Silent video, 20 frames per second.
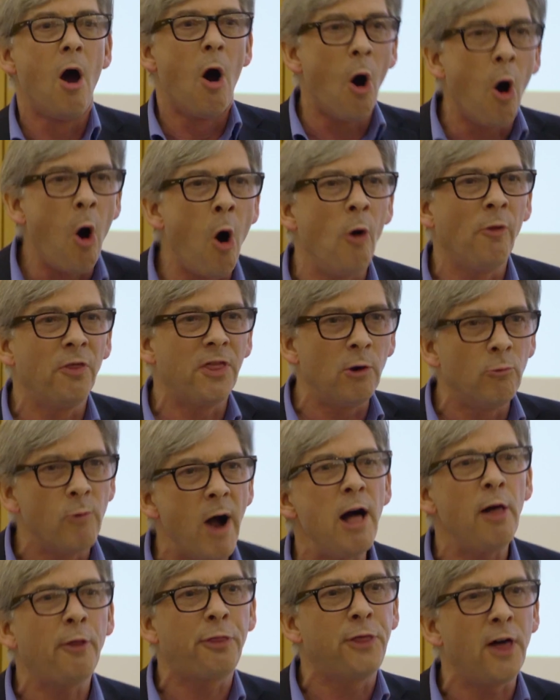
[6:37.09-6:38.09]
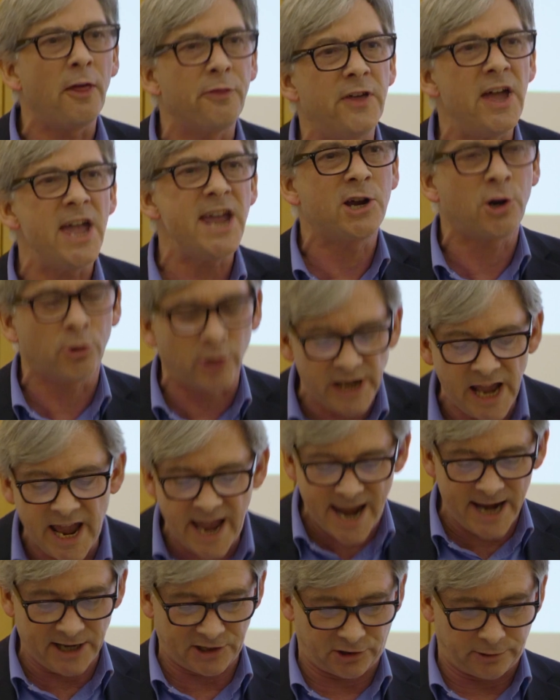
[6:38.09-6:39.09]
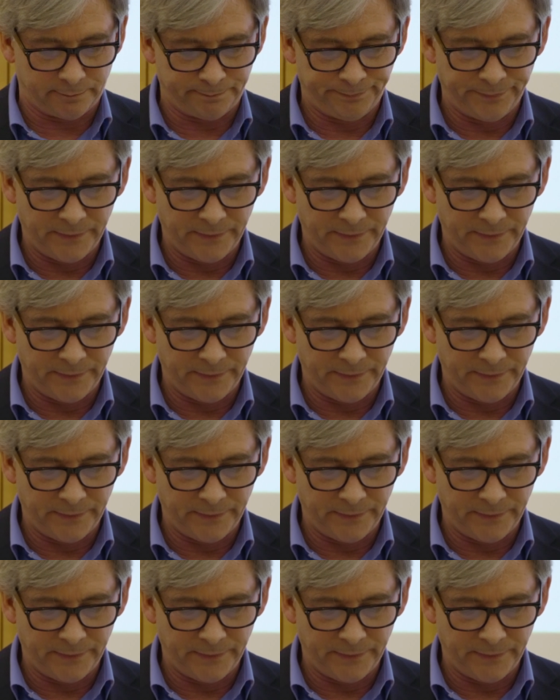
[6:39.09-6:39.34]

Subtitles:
own the wealth that they create?